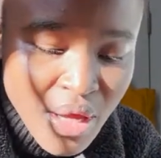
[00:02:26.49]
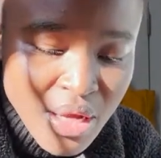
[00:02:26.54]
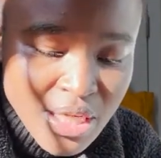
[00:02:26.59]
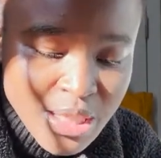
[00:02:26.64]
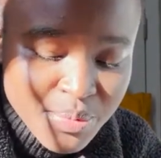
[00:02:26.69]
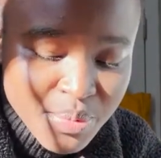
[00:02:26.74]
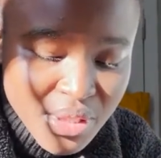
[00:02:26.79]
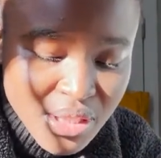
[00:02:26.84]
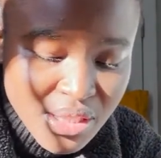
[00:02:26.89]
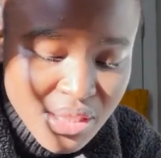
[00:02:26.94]

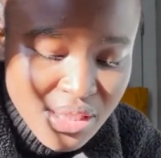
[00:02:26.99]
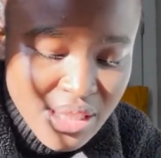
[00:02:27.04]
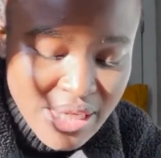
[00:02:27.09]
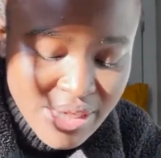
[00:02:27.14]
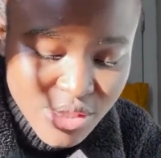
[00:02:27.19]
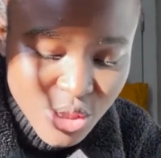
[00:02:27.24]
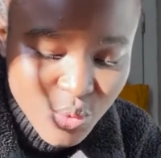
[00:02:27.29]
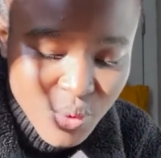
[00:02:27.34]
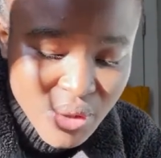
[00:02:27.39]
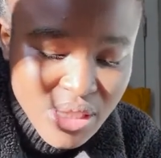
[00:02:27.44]
just because
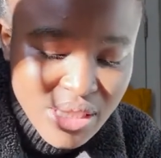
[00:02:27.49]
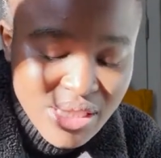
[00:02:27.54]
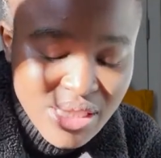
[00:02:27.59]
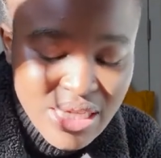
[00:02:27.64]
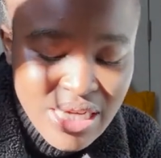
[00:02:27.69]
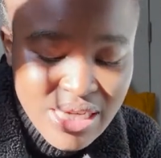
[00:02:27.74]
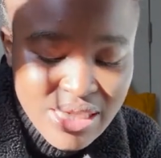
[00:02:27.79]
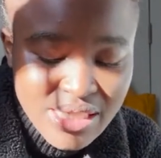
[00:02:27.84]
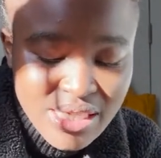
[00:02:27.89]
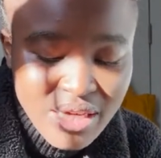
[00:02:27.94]
next week is
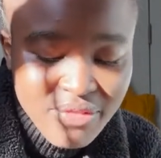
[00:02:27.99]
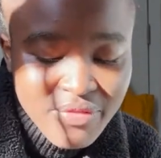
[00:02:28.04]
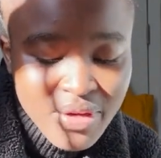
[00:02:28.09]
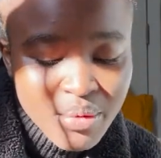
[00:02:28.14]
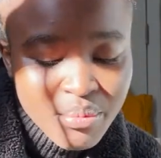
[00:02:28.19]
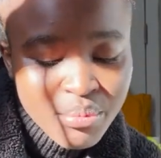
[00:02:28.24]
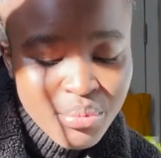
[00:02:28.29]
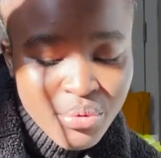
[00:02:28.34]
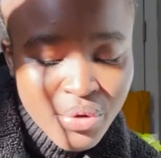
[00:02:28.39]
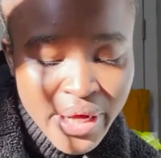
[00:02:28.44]

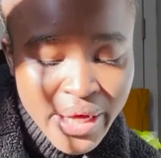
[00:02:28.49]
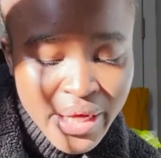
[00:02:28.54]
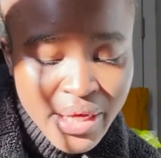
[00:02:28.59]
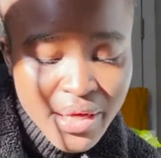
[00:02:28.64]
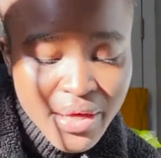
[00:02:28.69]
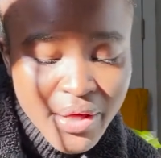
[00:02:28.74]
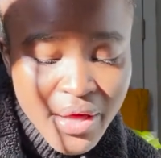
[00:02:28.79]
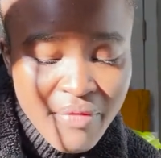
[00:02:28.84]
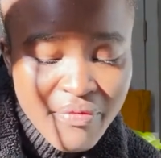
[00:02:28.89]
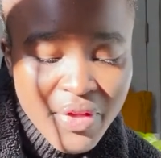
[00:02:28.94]
Thanksgiving
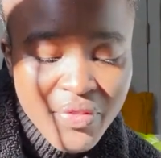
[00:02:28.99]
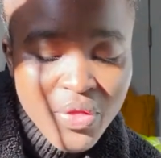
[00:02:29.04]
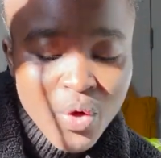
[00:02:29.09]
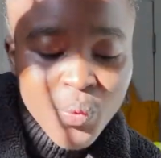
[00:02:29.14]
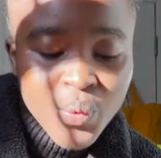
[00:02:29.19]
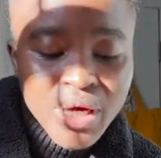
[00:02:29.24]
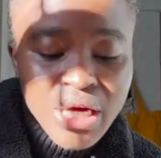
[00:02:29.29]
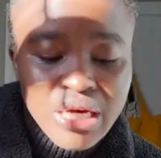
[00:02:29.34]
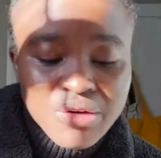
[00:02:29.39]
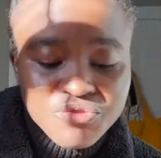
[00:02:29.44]
break and then the
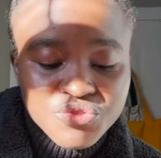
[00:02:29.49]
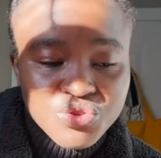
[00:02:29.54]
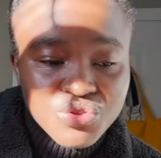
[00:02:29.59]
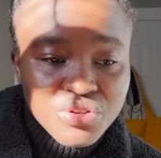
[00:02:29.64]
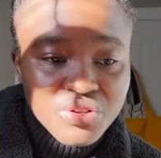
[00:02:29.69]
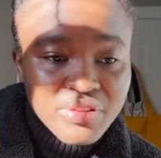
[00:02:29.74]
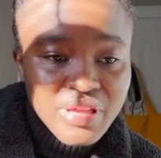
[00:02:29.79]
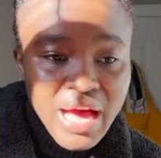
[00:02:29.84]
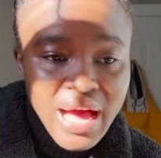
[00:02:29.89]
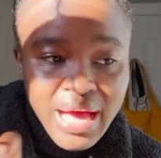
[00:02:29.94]
week after
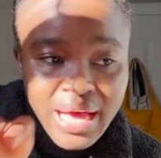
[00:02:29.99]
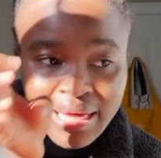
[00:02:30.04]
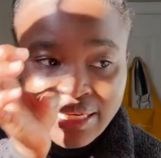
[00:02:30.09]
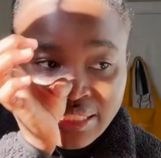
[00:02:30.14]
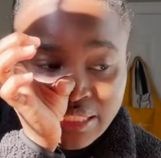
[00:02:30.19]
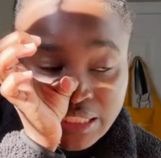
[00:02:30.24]
that